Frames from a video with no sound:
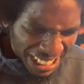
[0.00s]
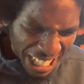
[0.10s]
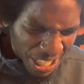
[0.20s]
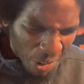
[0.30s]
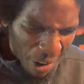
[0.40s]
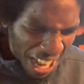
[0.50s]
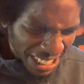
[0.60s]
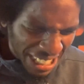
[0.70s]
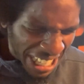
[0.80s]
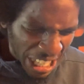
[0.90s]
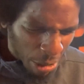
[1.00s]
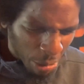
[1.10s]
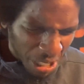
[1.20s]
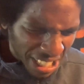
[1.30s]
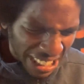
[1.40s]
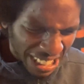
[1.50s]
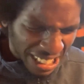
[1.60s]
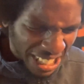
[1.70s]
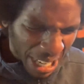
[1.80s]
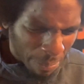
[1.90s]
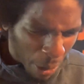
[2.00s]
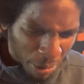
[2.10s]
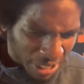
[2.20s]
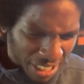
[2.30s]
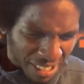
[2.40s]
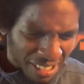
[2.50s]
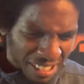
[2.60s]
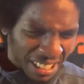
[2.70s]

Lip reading: Said no ID, he don't look like the same person.